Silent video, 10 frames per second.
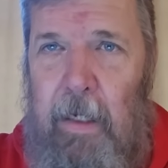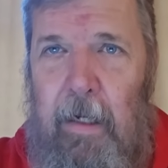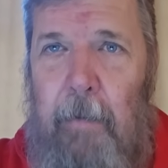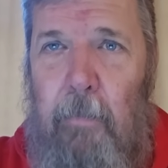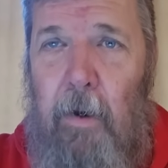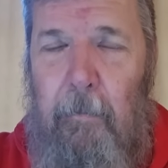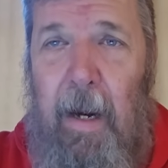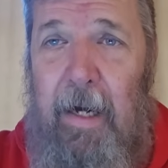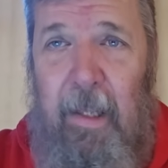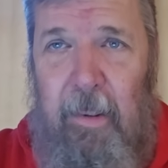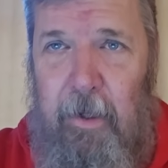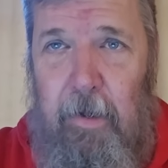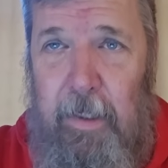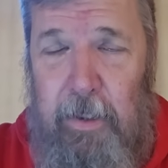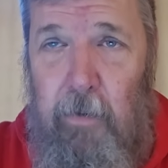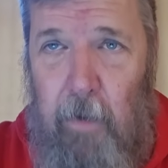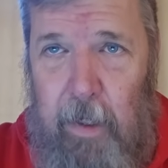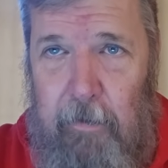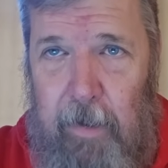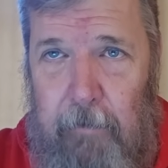think I bought mine at
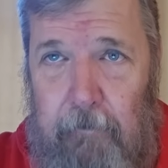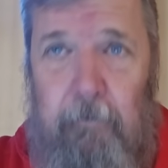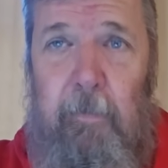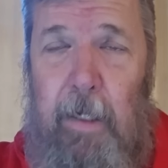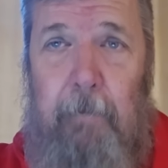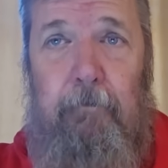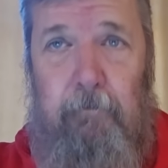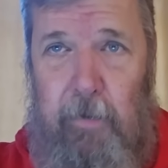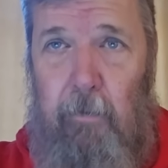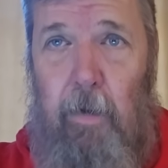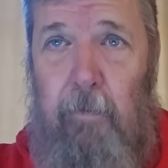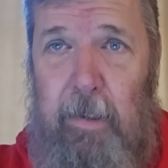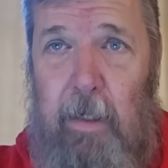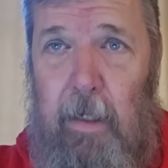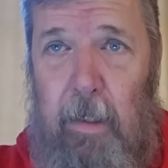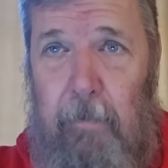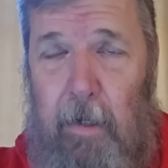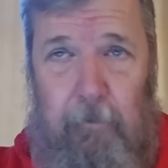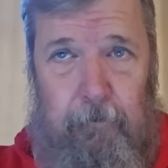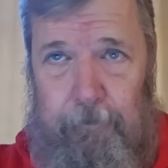$3,200. Okay, so what are we talking
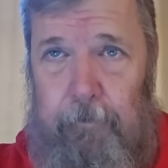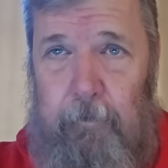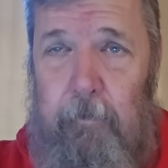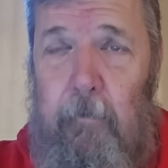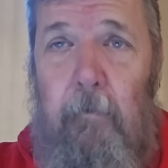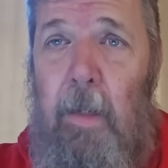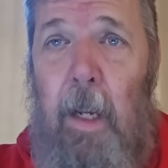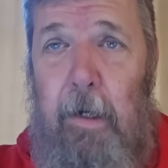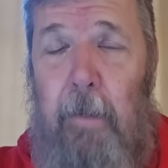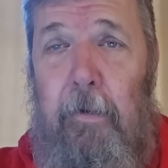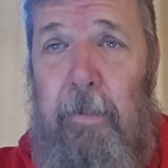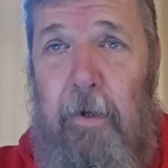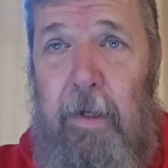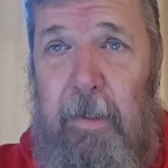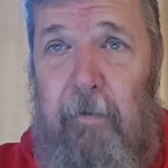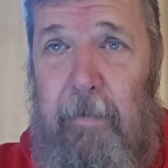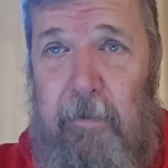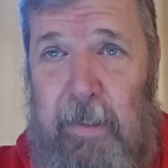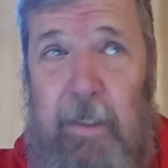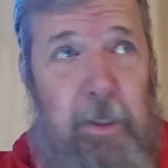about? Another
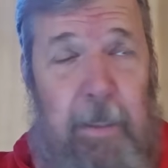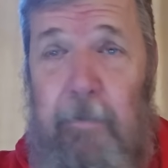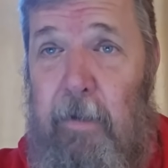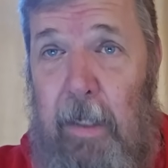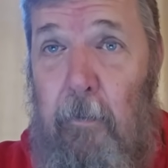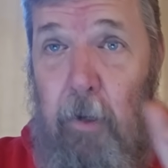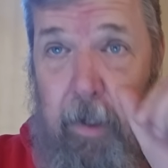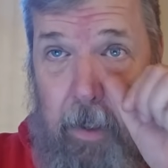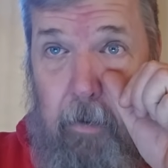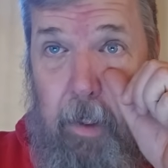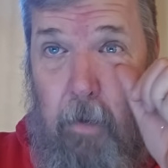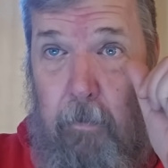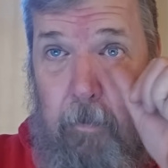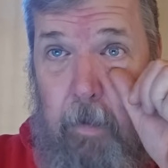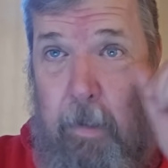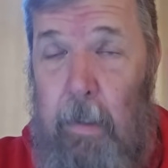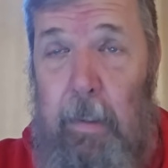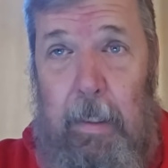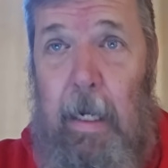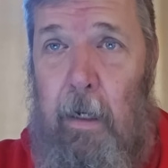33% cheaper than they were a year ago?
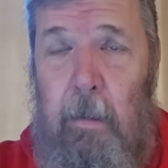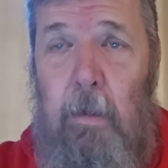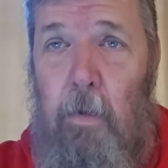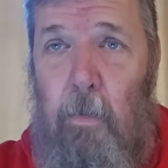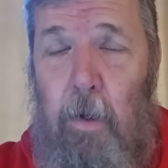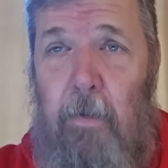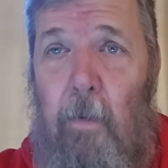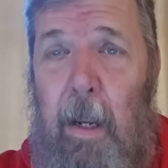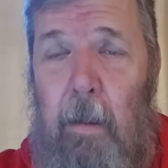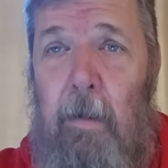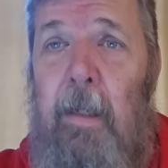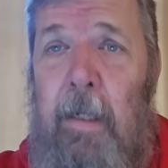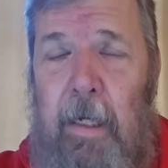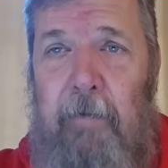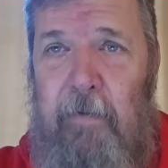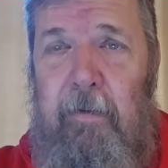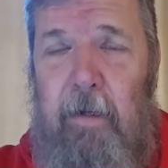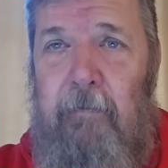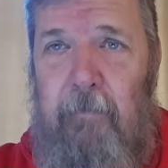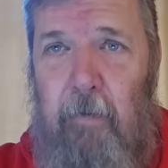Yeah, worthwhile if you
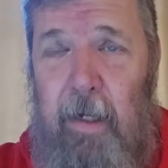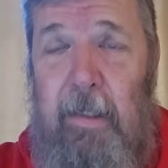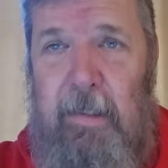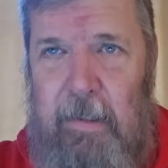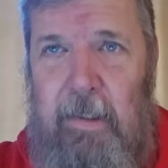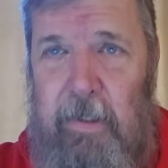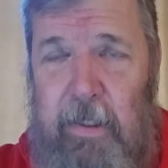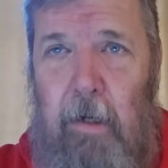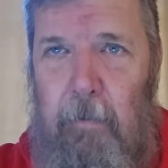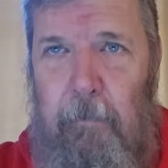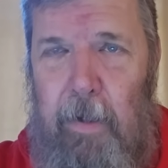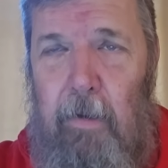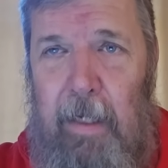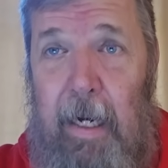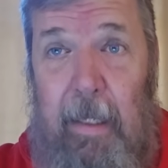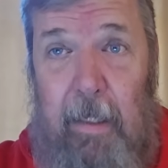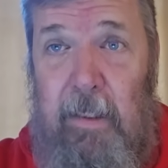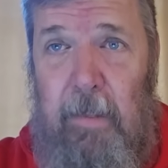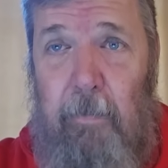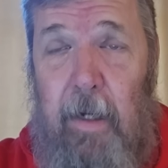can afford it to start building on
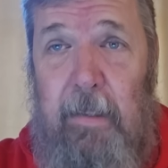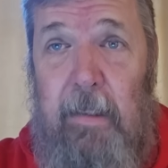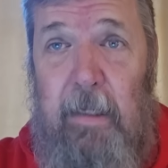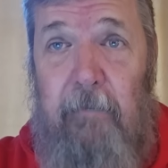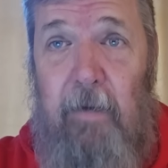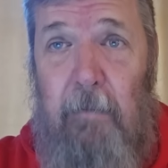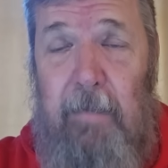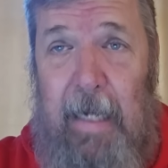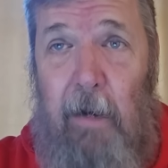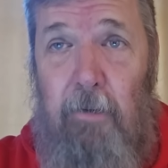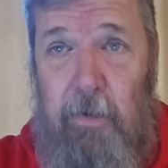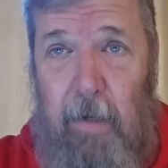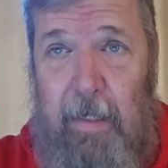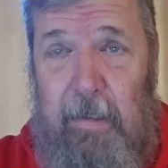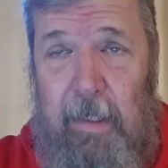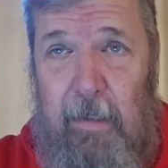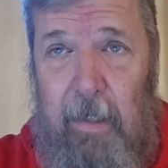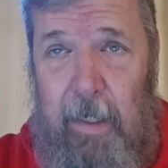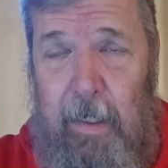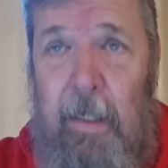this. The prices have come down
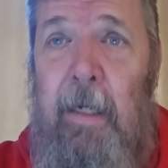drastically.